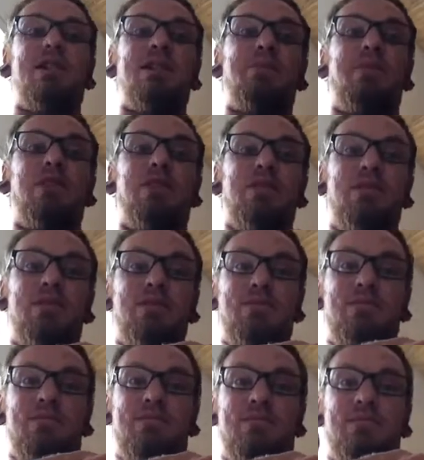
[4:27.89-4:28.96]
tape on it
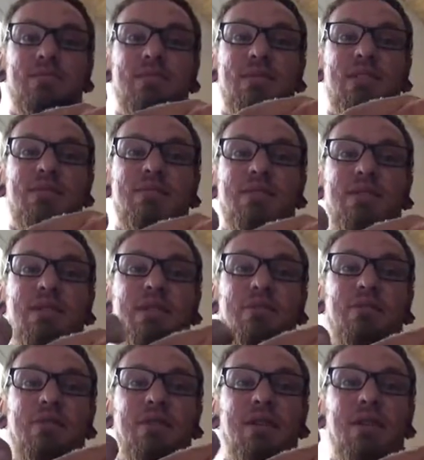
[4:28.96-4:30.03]
to make
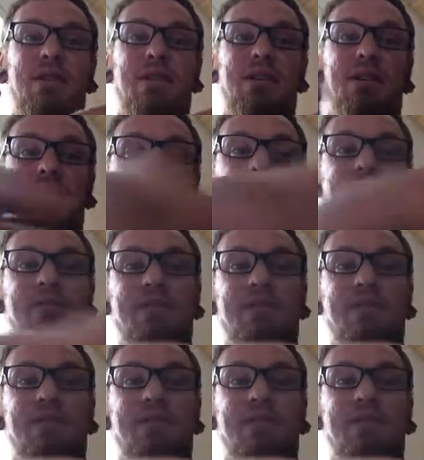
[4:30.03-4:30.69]
it work again.